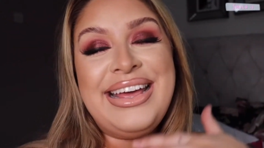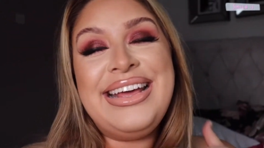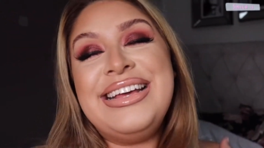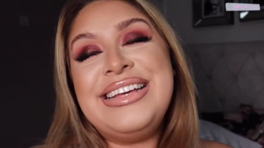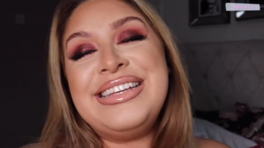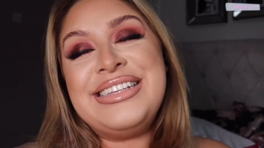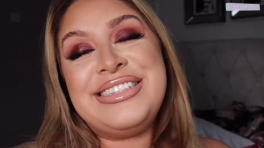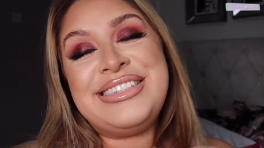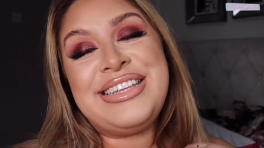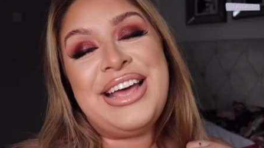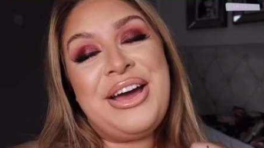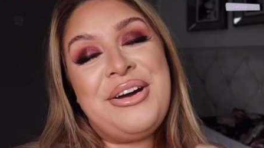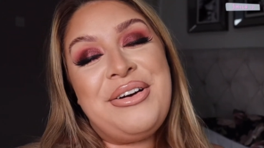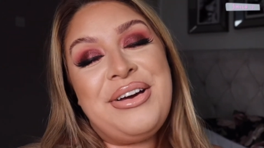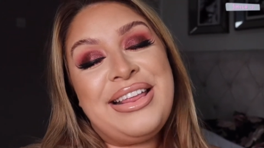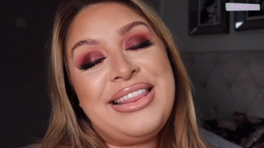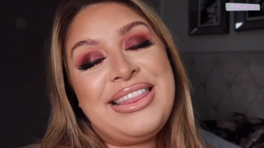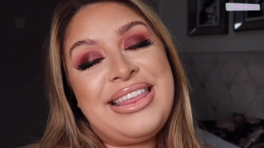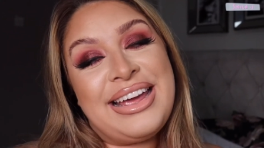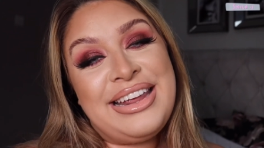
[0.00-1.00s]

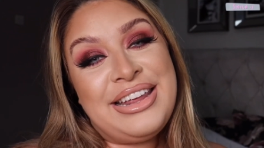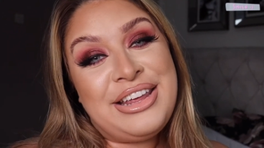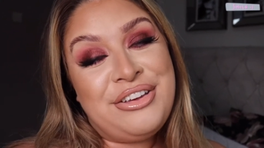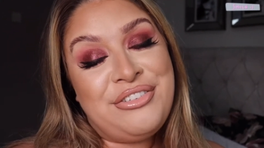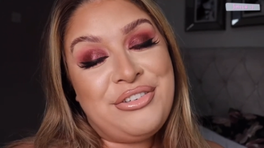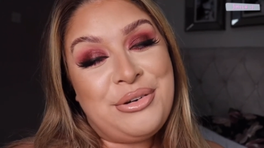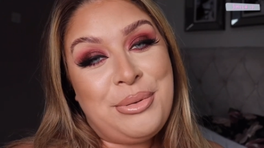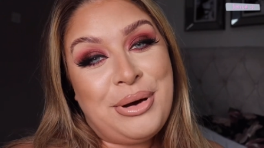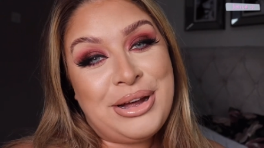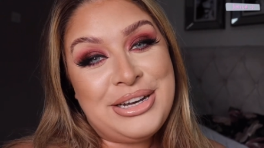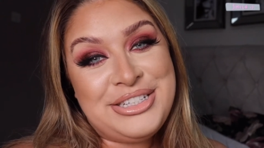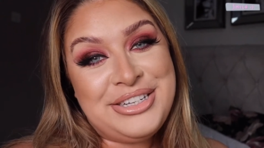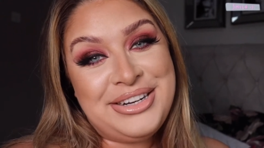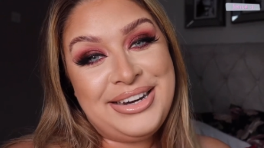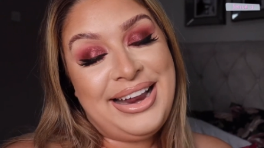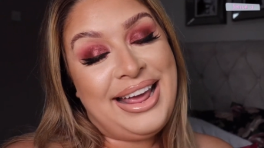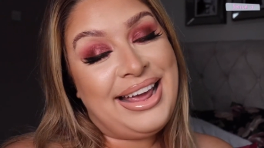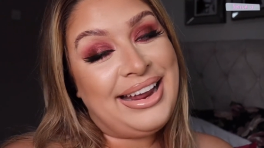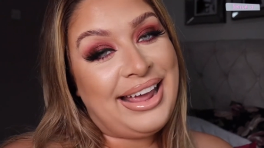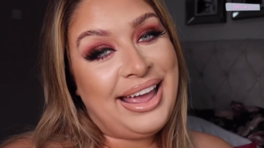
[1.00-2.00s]
so thank you for
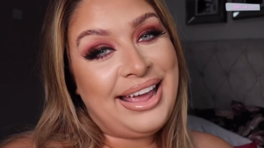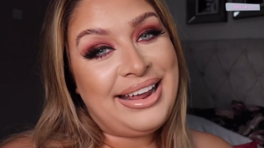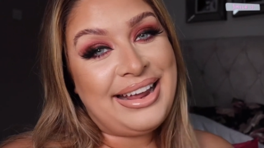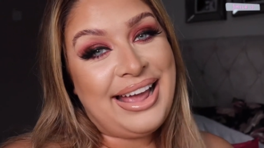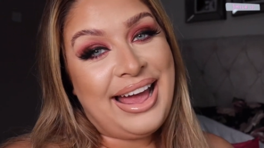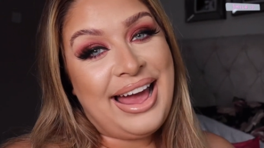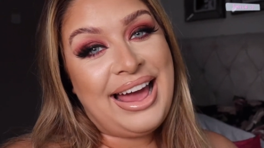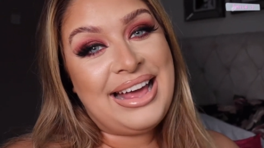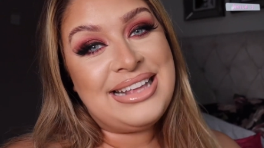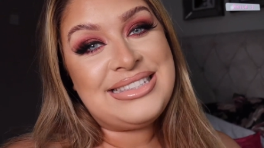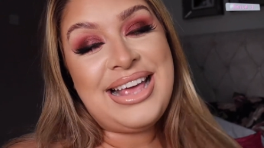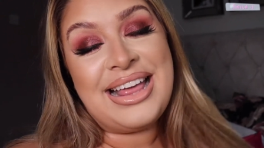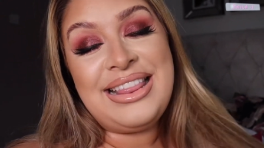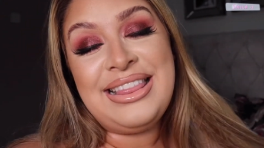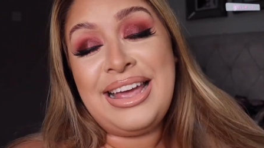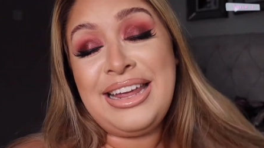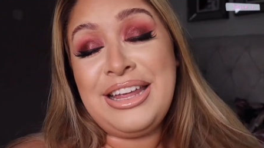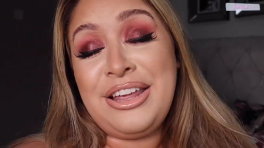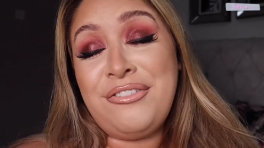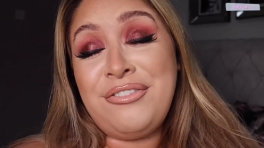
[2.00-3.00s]
watching again guys and
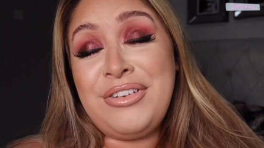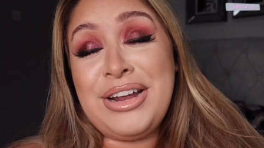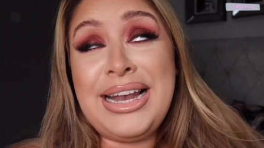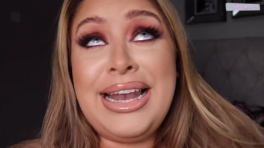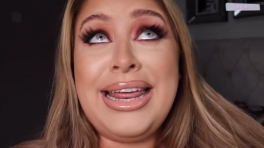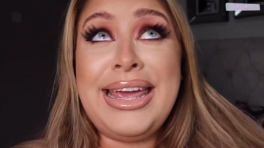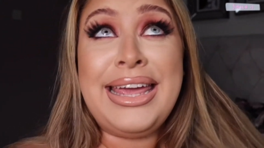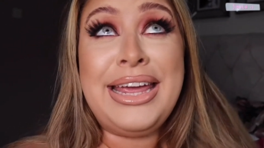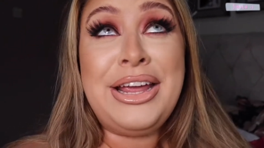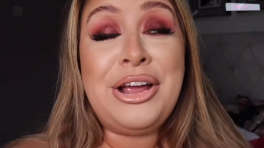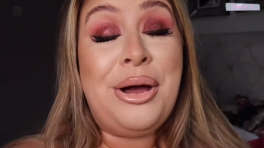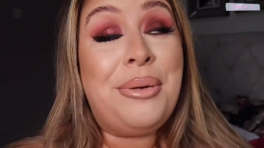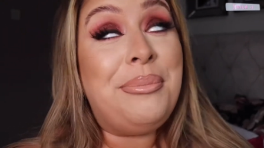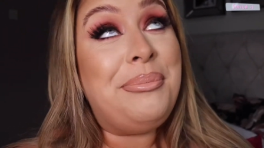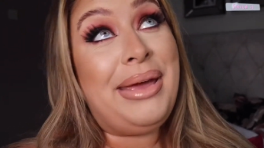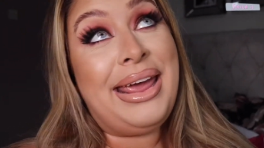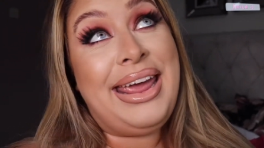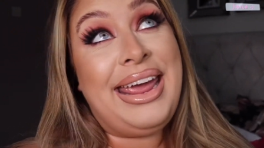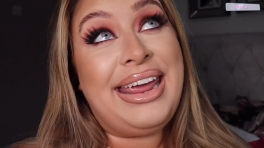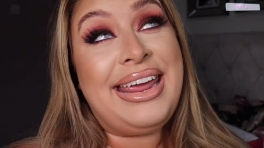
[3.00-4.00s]
thank you for clicking on
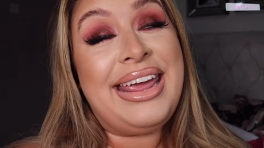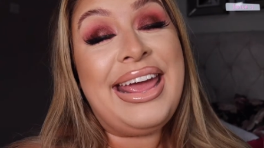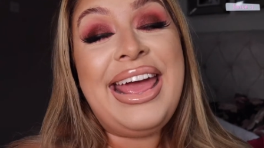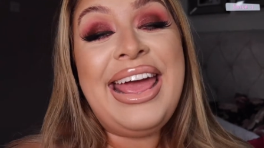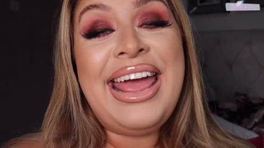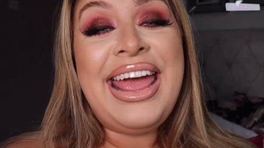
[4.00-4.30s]
me